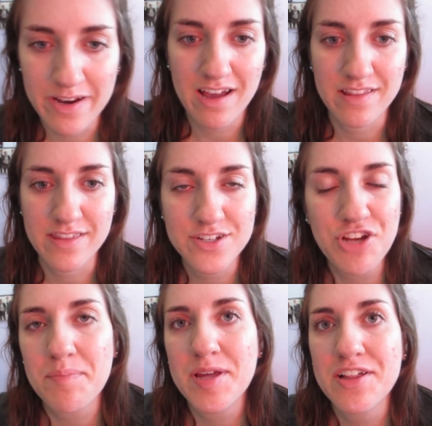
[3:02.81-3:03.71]
went on the
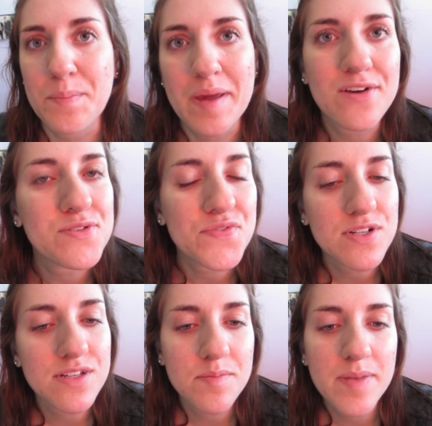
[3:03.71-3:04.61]
treadmill in my house for
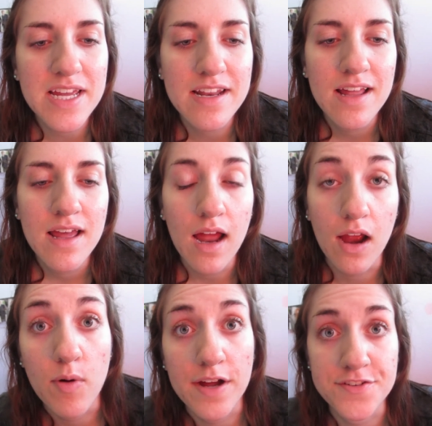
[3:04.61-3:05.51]
a little bit.
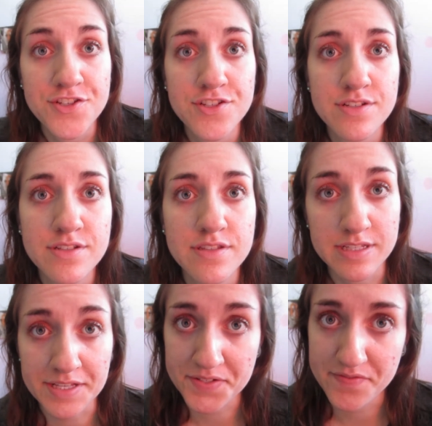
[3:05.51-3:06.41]
I watched the
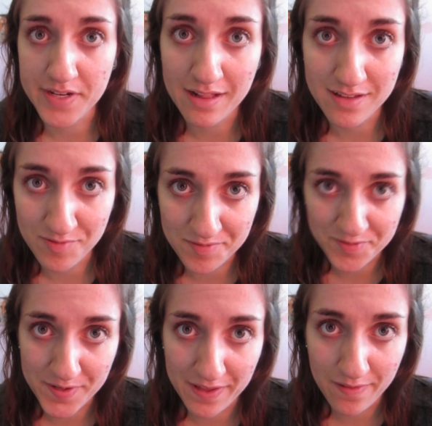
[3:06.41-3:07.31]
season finale of
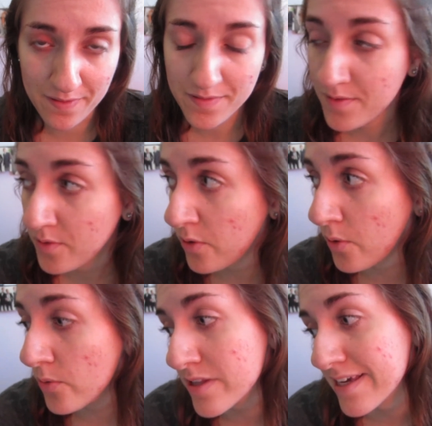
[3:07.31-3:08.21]
Riverdale.
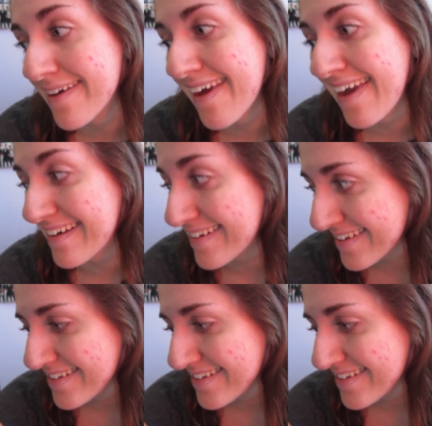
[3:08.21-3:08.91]
Holy heck,